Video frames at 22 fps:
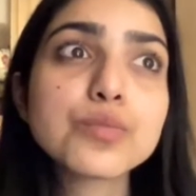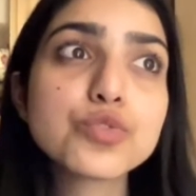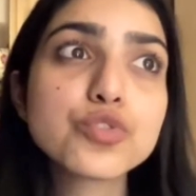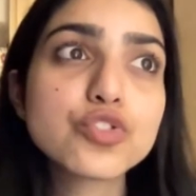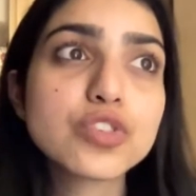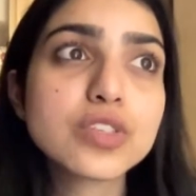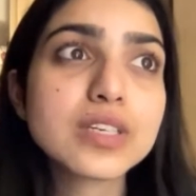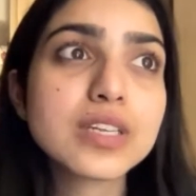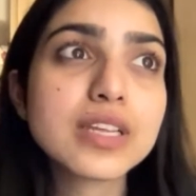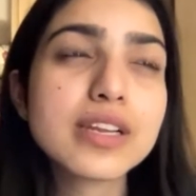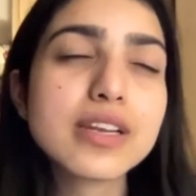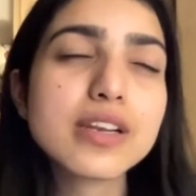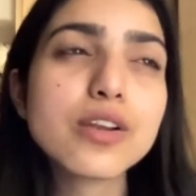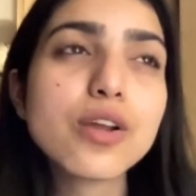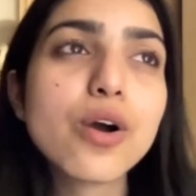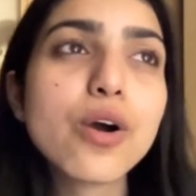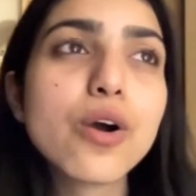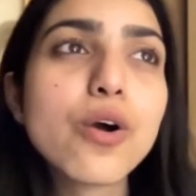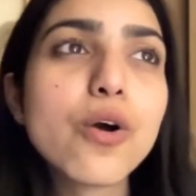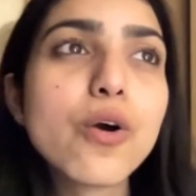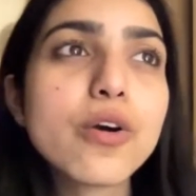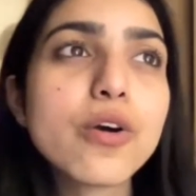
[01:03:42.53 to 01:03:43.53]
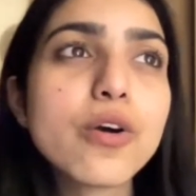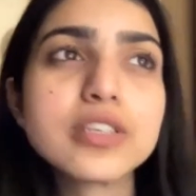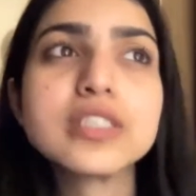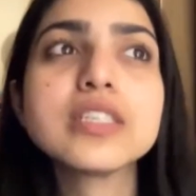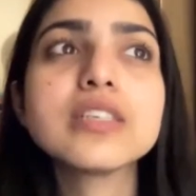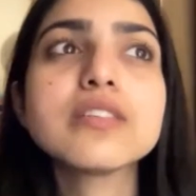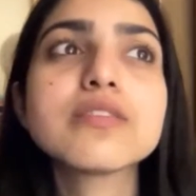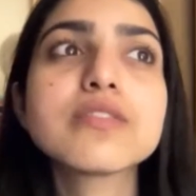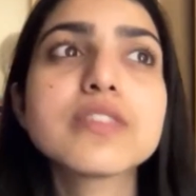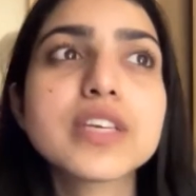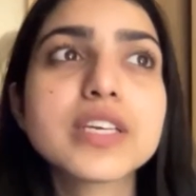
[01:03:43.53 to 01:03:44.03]
Jine Lahore
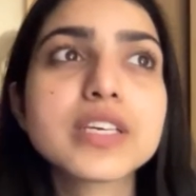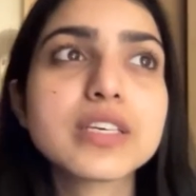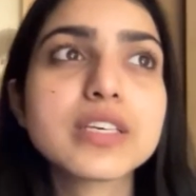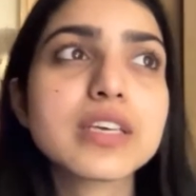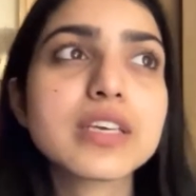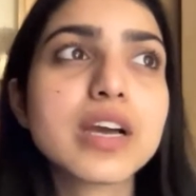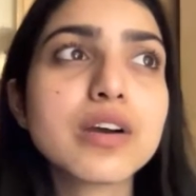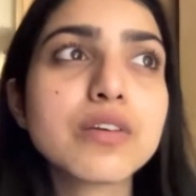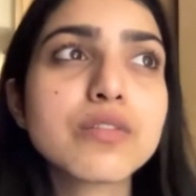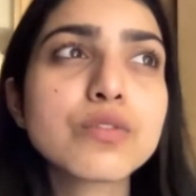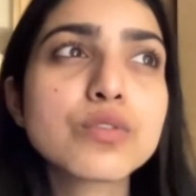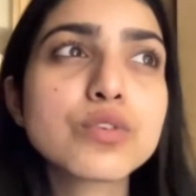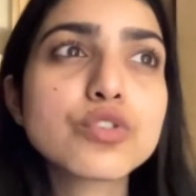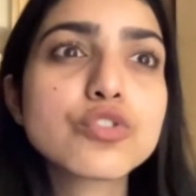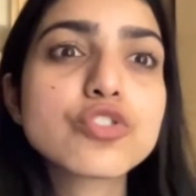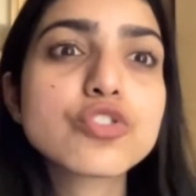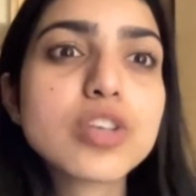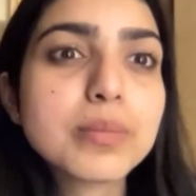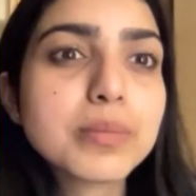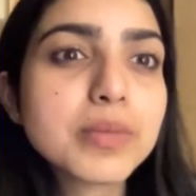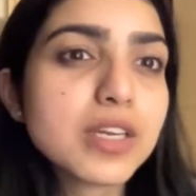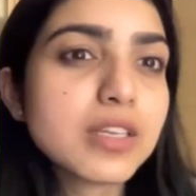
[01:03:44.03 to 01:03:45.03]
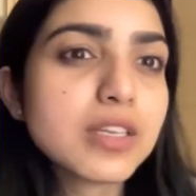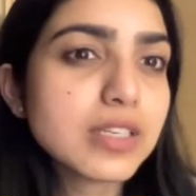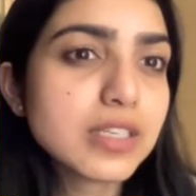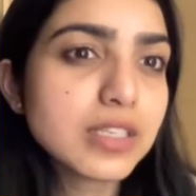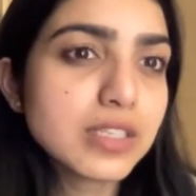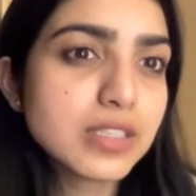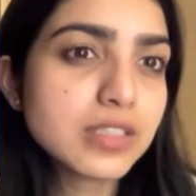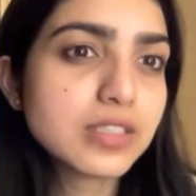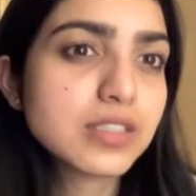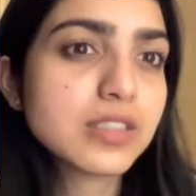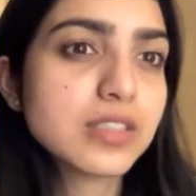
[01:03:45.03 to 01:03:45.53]
Ni Vekhya Wo Jamya
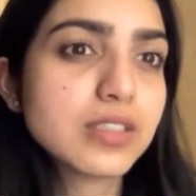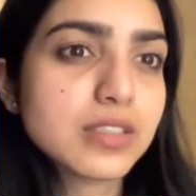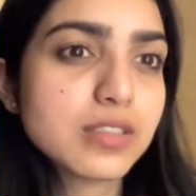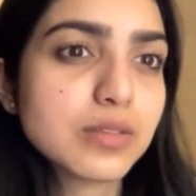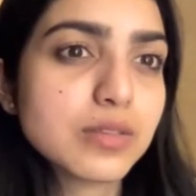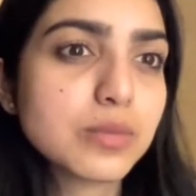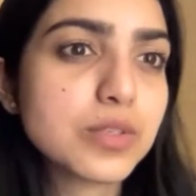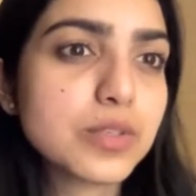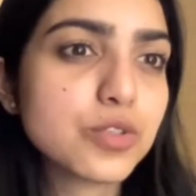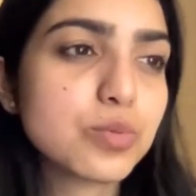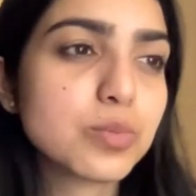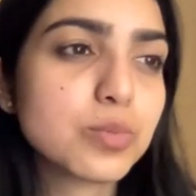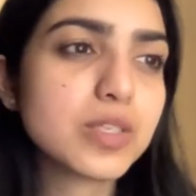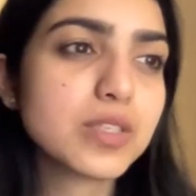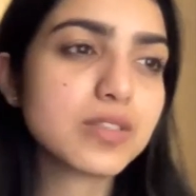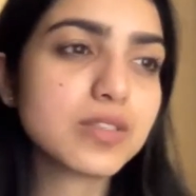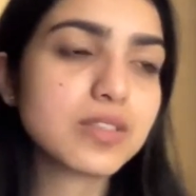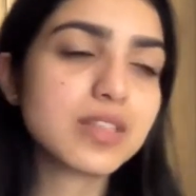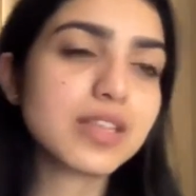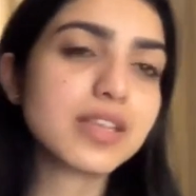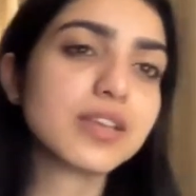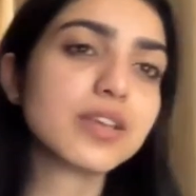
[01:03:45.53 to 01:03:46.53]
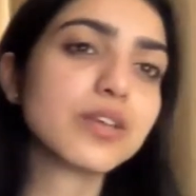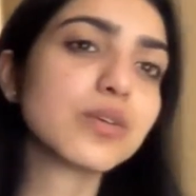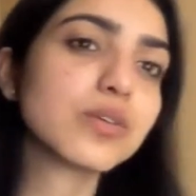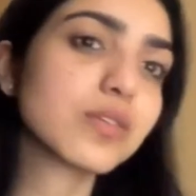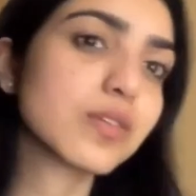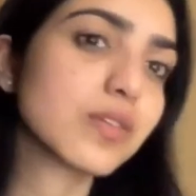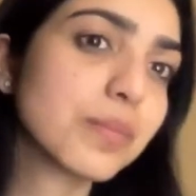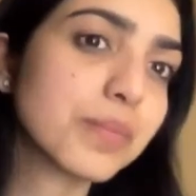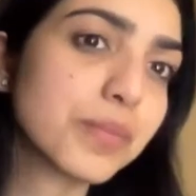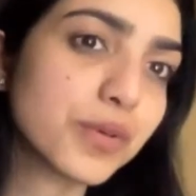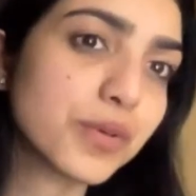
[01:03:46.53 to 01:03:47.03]
Nahi, which means like
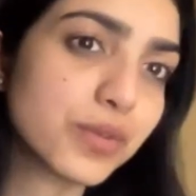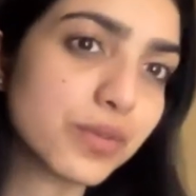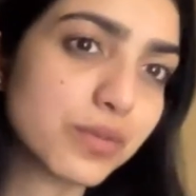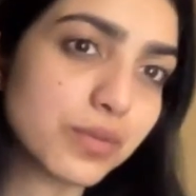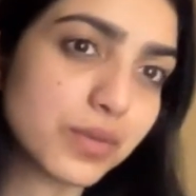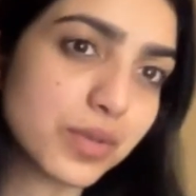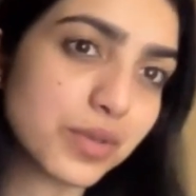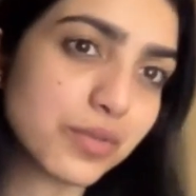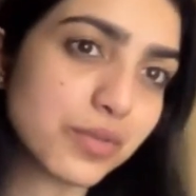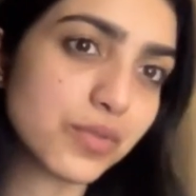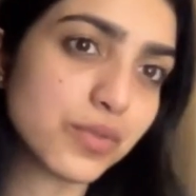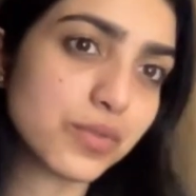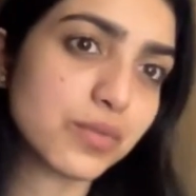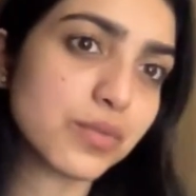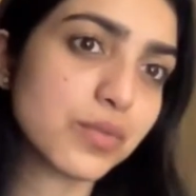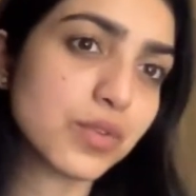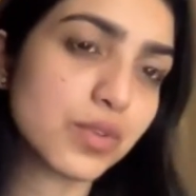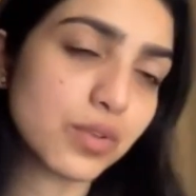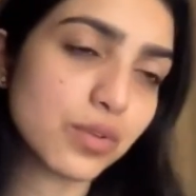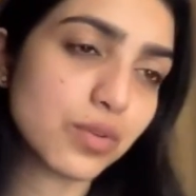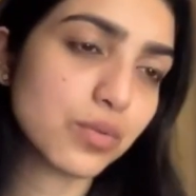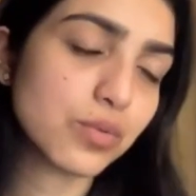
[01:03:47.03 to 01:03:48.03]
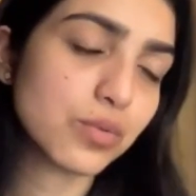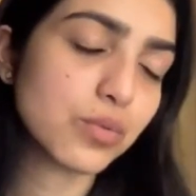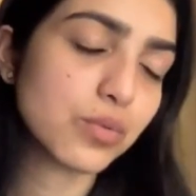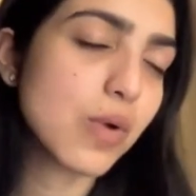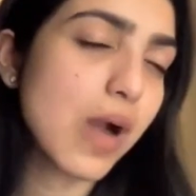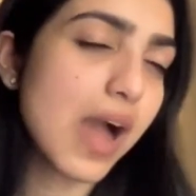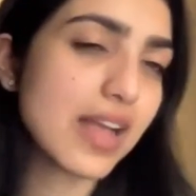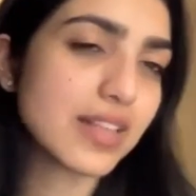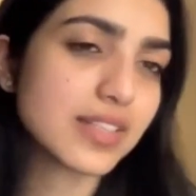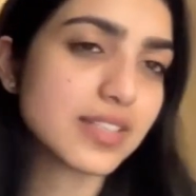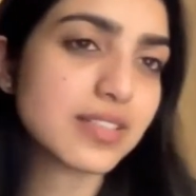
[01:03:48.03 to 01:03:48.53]

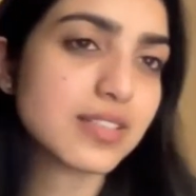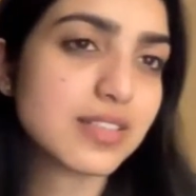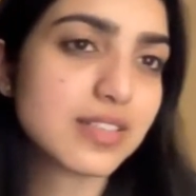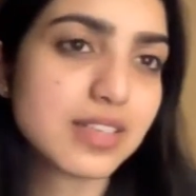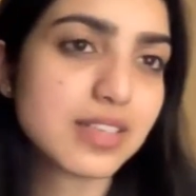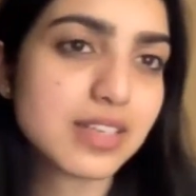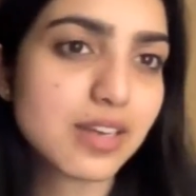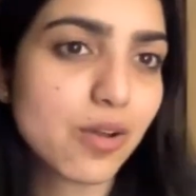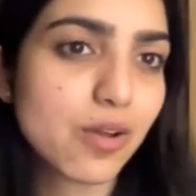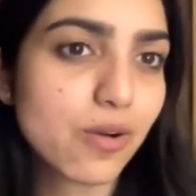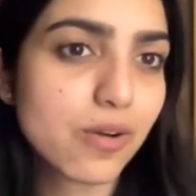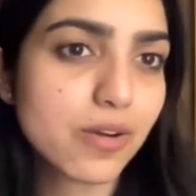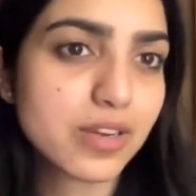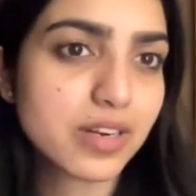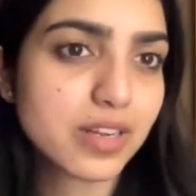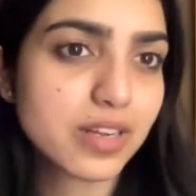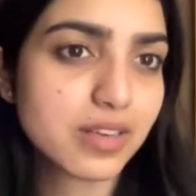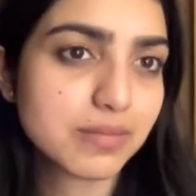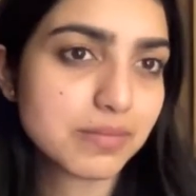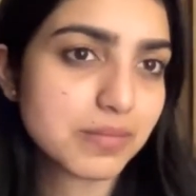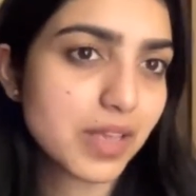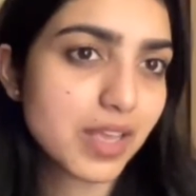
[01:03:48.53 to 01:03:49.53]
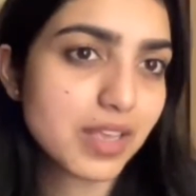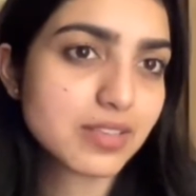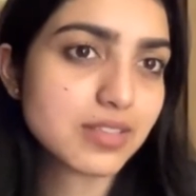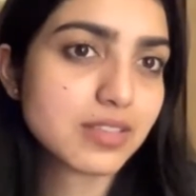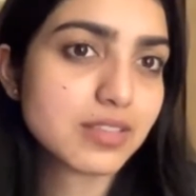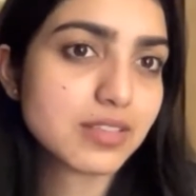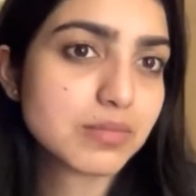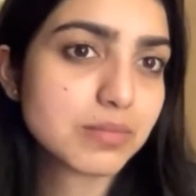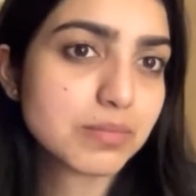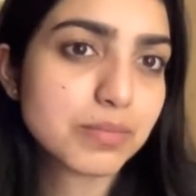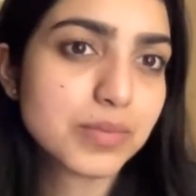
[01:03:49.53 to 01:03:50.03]
who hasn't seen Lahore
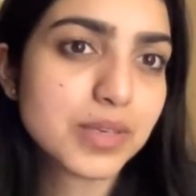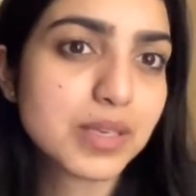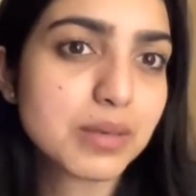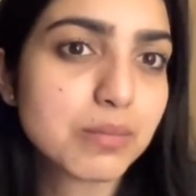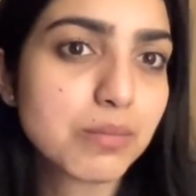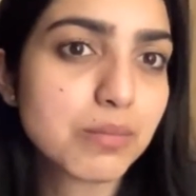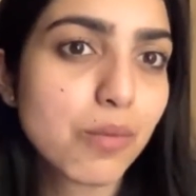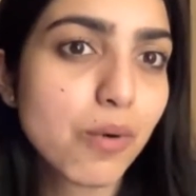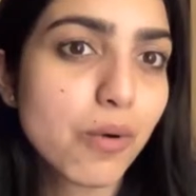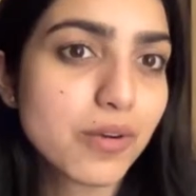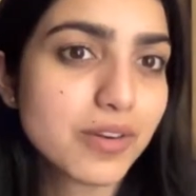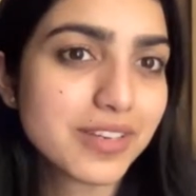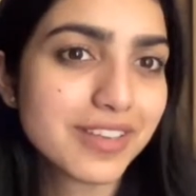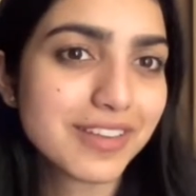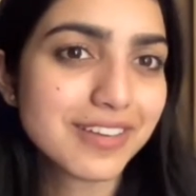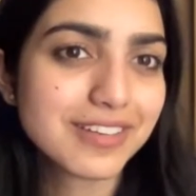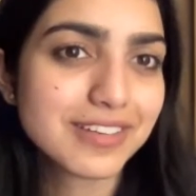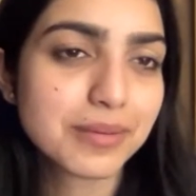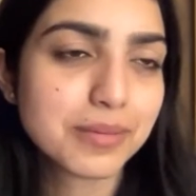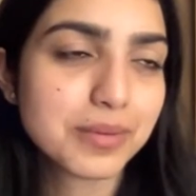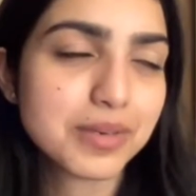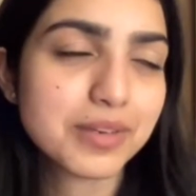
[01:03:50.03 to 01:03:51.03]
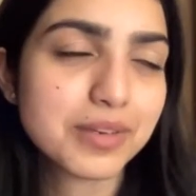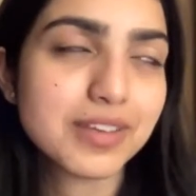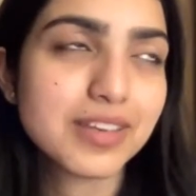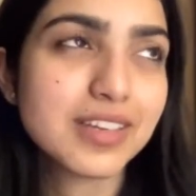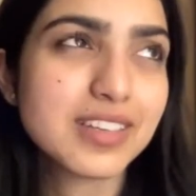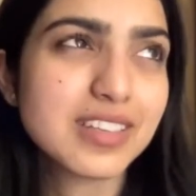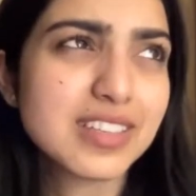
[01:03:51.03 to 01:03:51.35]
hasn't been born yet. I mean,